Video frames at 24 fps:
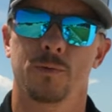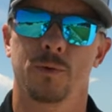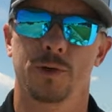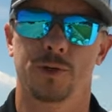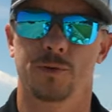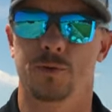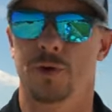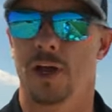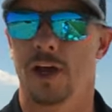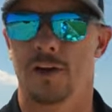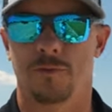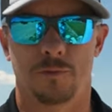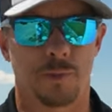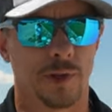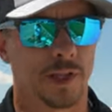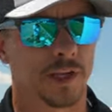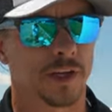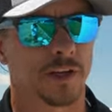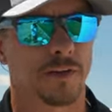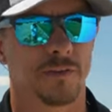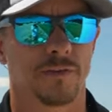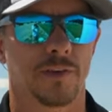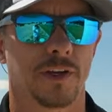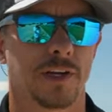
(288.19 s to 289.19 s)
which we have
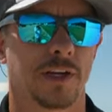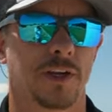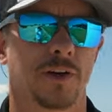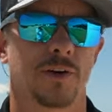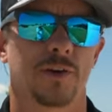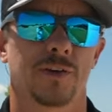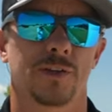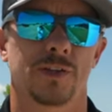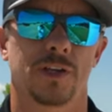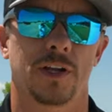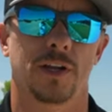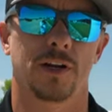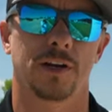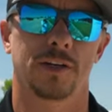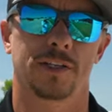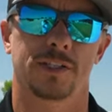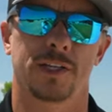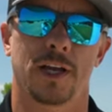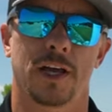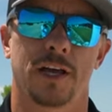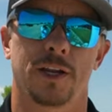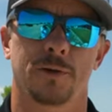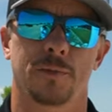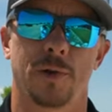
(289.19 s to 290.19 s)
plenty of videos on our
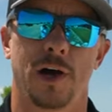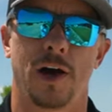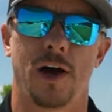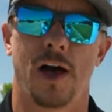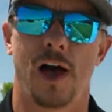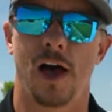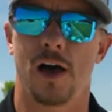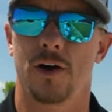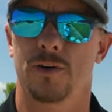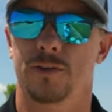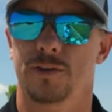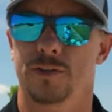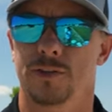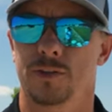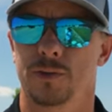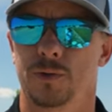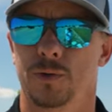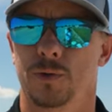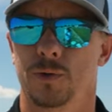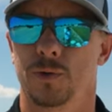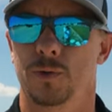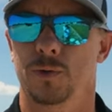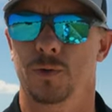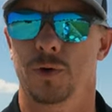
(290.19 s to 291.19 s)
site about how
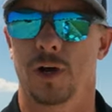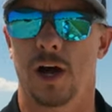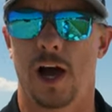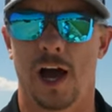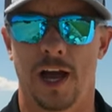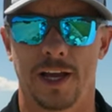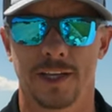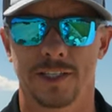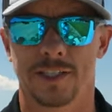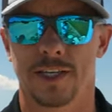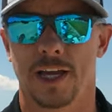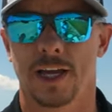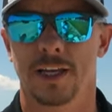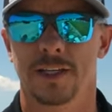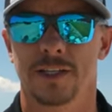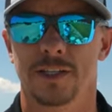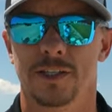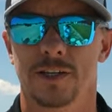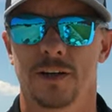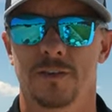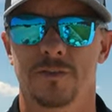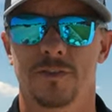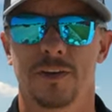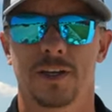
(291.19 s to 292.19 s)
to eyesight
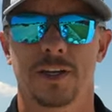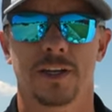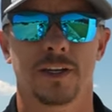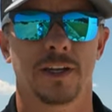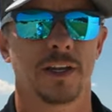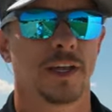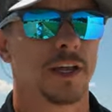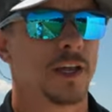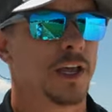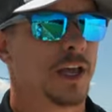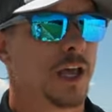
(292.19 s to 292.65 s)
stuff in.